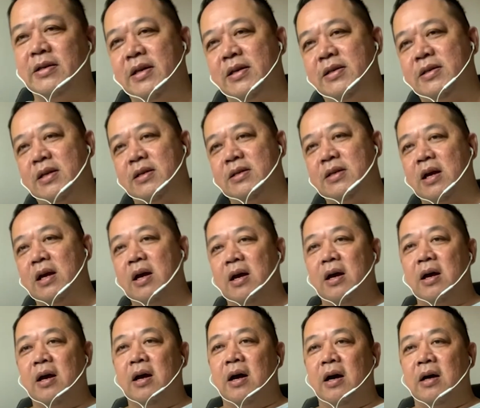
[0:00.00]
yes, yes.
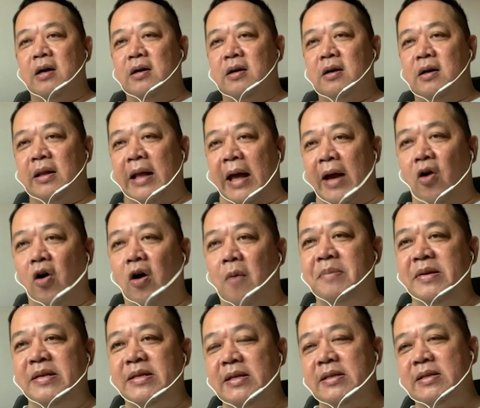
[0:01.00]
Like all
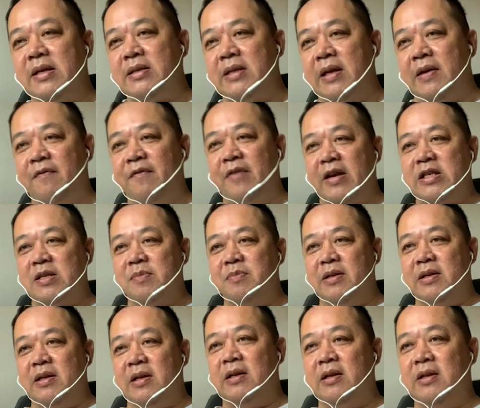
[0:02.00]
businesses,
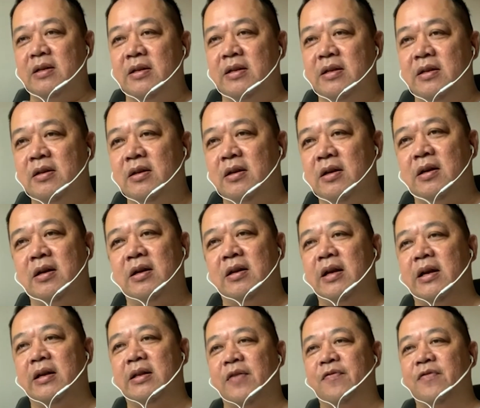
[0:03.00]
investment,
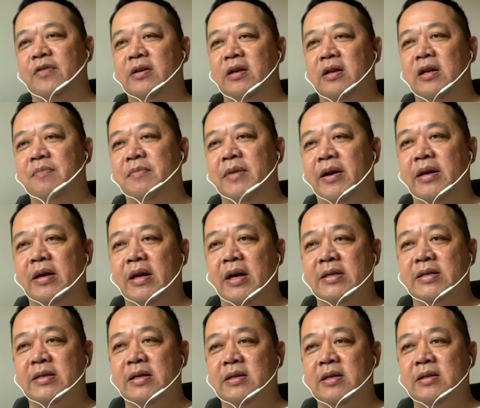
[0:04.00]
there are definitely many
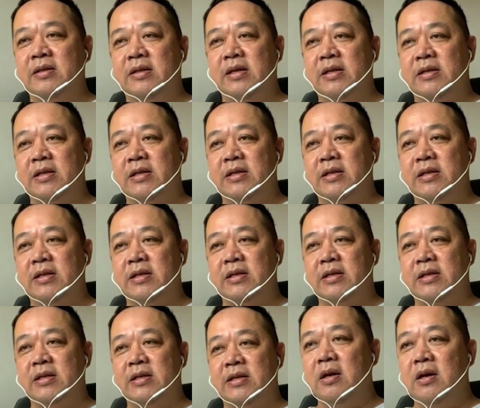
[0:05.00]
uncertainties and
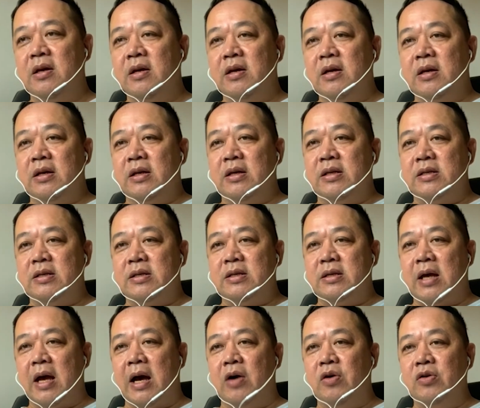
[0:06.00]
risks.
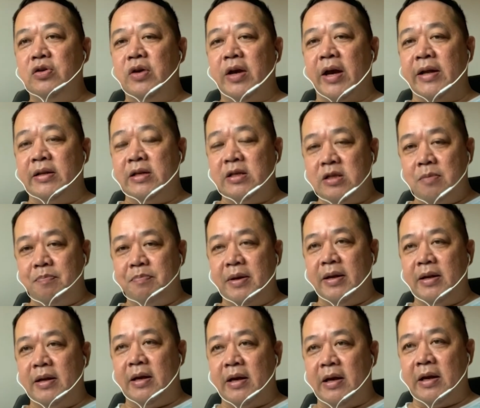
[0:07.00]
It's how you
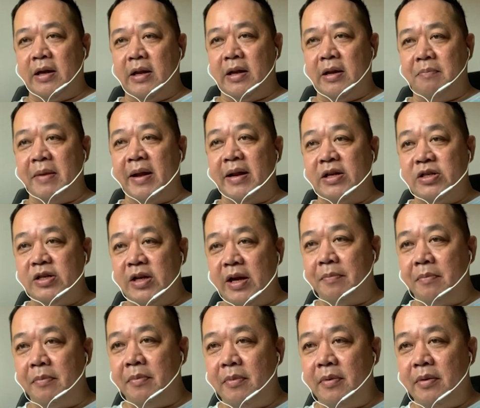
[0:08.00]
anticipate and manage
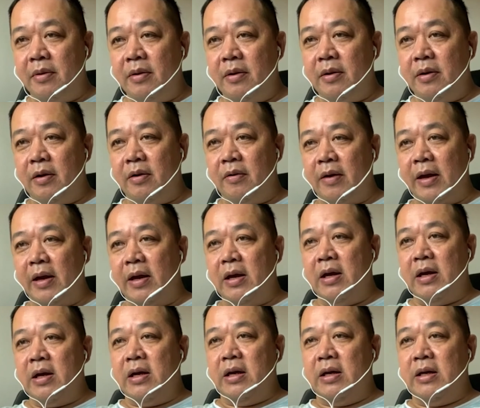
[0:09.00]
them, right?
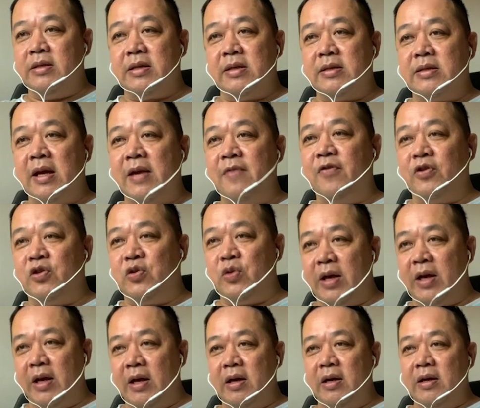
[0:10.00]
It's the same for
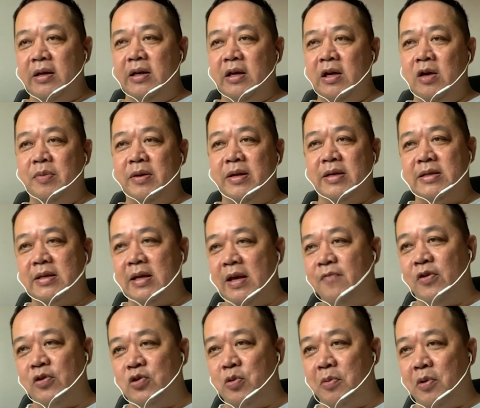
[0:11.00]
today. It'll be the same
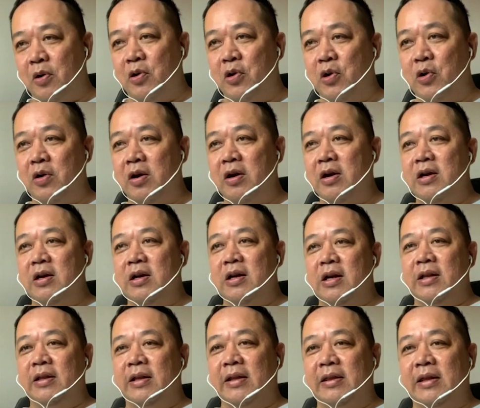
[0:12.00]
for tomorrow.
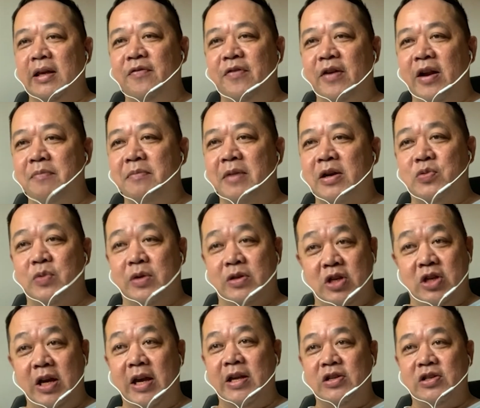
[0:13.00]
Nothing very much will
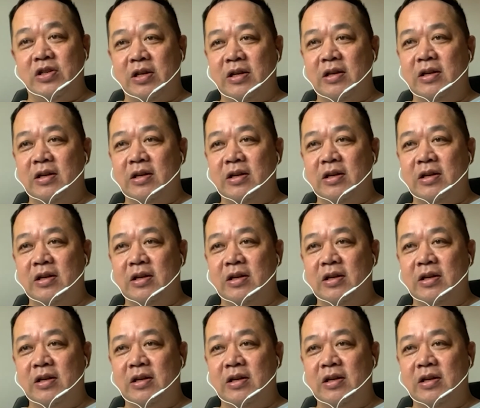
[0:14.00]
change,